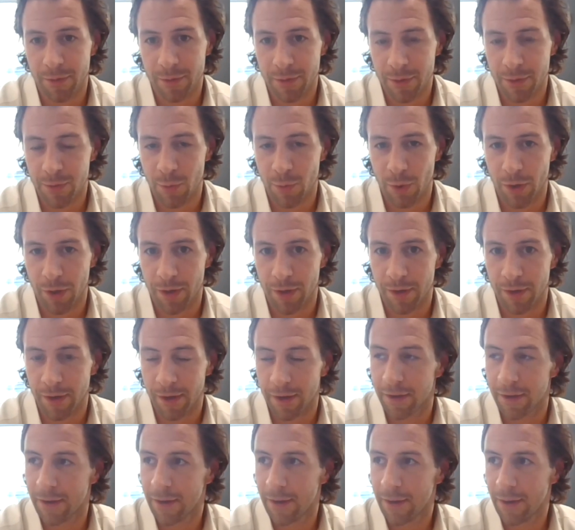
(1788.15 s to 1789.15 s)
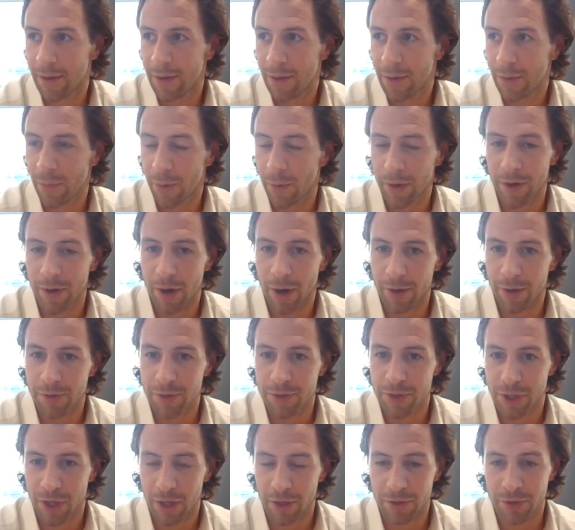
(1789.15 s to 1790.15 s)
There's one in 1 in
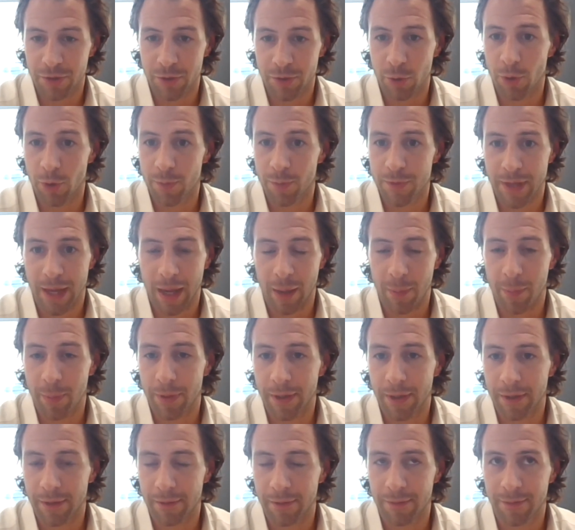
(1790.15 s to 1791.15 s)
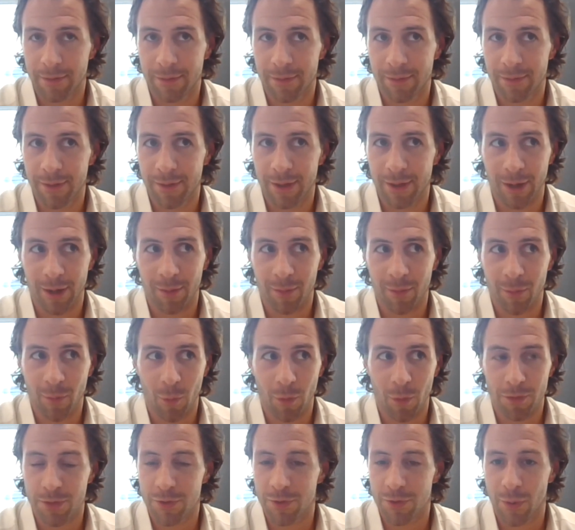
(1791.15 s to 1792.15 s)
100 chance storms are happening,
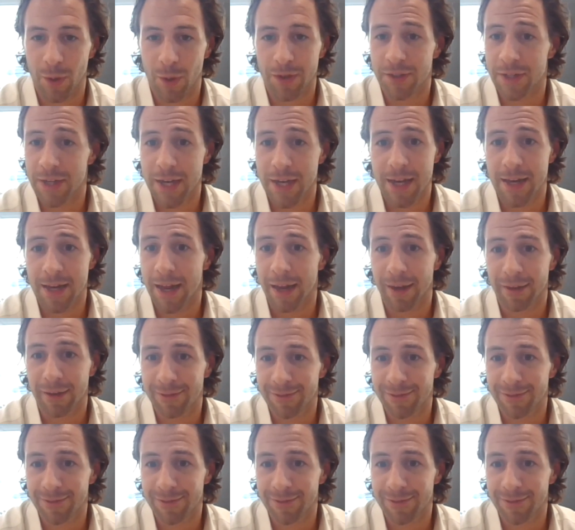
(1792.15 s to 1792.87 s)
once or twice a year now.